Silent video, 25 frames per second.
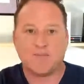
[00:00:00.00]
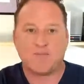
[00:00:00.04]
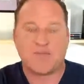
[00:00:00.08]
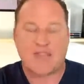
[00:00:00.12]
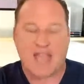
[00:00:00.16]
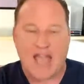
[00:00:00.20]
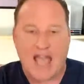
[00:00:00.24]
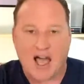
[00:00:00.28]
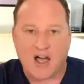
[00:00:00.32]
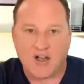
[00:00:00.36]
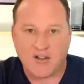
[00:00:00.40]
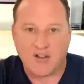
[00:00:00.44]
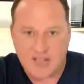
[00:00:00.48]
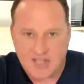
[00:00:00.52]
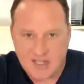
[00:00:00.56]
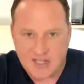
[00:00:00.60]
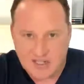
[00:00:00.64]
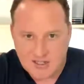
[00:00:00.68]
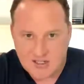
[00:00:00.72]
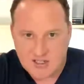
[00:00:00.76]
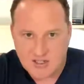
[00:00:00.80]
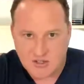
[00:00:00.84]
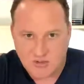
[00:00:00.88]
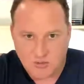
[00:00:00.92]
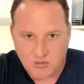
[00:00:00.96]
out
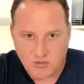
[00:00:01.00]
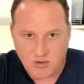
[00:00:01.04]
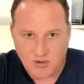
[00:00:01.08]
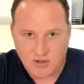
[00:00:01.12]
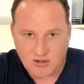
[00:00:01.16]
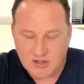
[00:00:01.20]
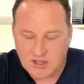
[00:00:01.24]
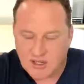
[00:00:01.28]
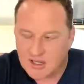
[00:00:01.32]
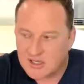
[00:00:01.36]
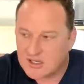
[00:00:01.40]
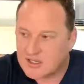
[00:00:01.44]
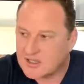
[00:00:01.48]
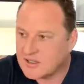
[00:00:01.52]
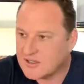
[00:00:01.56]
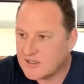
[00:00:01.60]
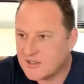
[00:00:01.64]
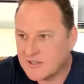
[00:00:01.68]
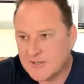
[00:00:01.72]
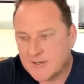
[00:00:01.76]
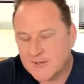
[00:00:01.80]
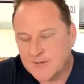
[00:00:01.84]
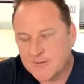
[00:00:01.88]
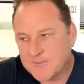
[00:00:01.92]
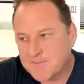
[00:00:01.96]
into the world. Look,
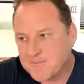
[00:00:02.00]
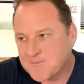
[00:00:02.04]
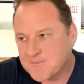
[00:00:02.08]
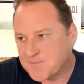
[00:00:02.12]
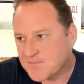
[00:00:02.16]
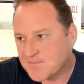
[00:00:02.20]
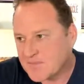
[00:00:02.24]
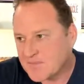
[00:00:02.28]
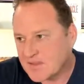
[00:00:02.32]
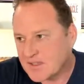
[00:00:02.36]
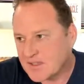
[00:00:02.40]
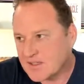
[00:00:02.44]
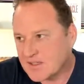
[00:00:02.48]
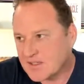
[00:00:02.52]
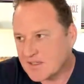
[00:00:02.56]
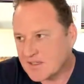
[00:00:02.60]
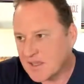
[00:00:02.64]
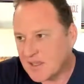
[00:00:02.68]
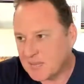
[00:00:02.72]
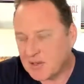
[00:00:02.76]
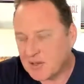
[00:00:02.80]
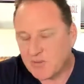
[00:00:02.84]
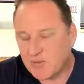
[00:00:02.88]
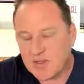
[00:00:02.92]
I mean,